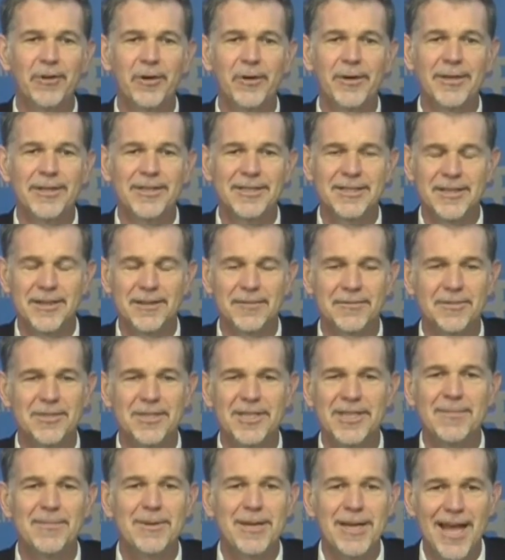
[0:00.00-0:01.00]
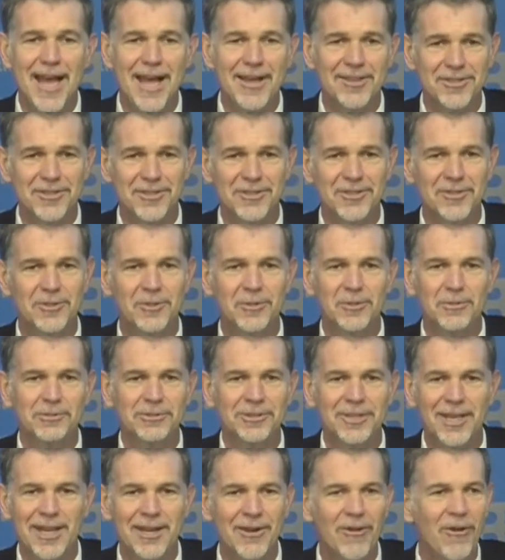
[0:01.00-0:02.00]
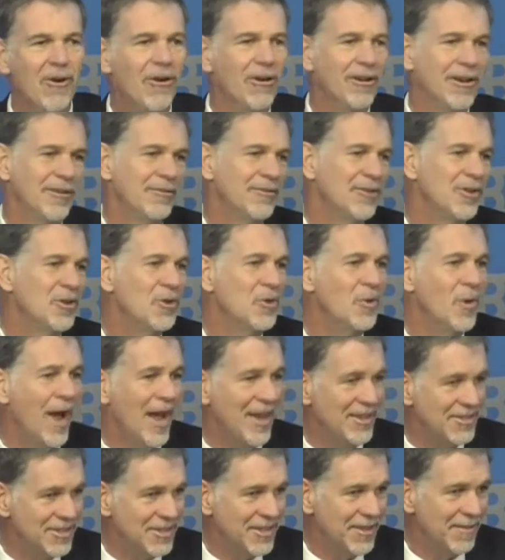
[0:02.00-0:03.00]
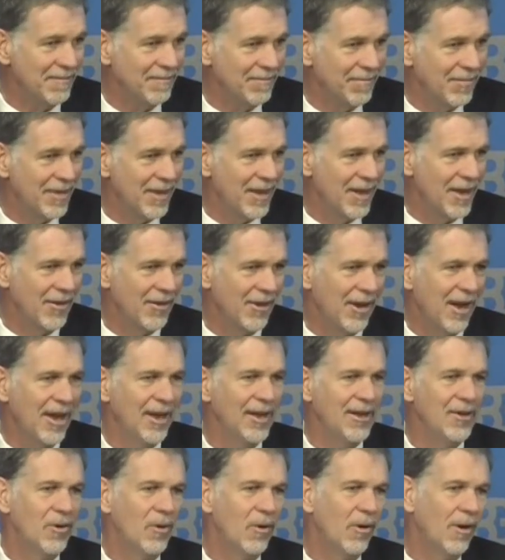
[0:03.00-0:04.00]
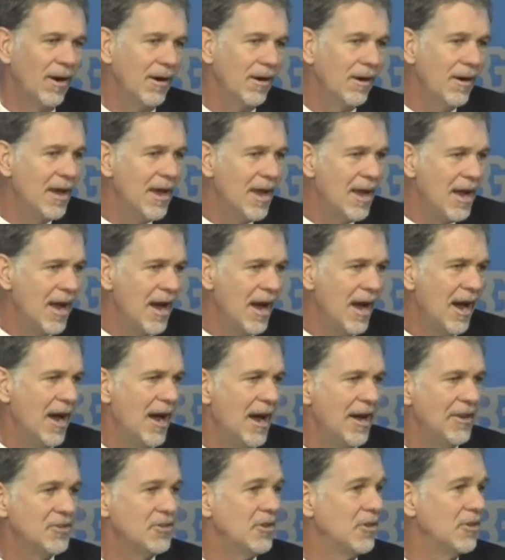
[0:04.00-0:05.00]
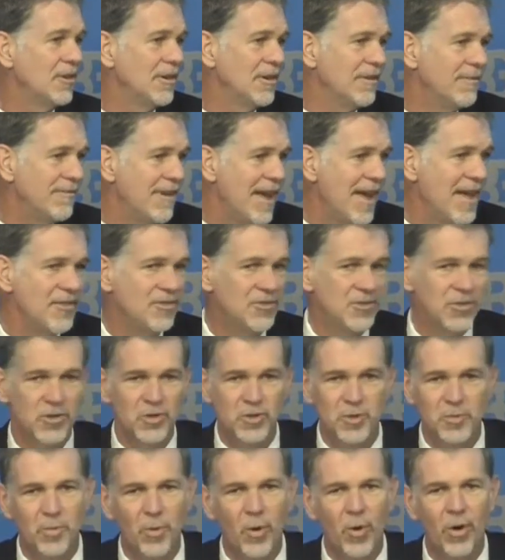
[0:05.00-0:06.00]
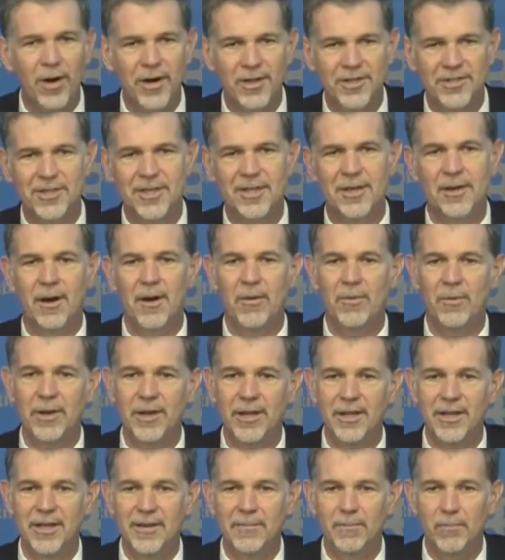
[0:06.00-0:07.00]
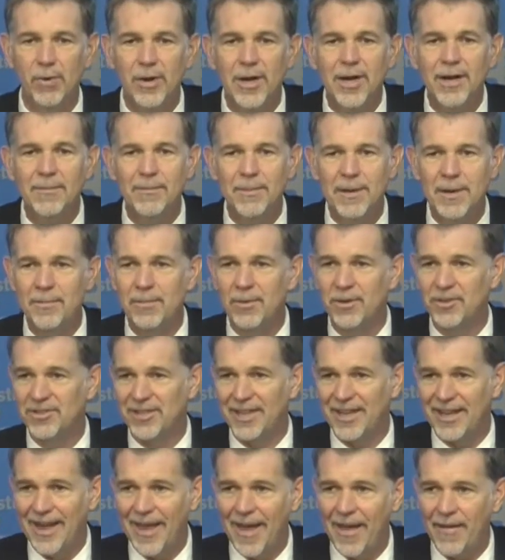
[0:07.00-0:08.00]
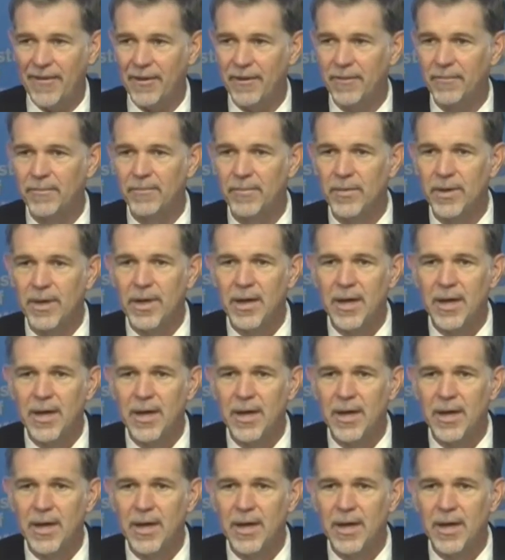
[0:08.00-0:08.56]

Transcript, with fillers: influence of CBS to, say, all of the U.S okay, or uh, certain events or sports that are really bringing people together.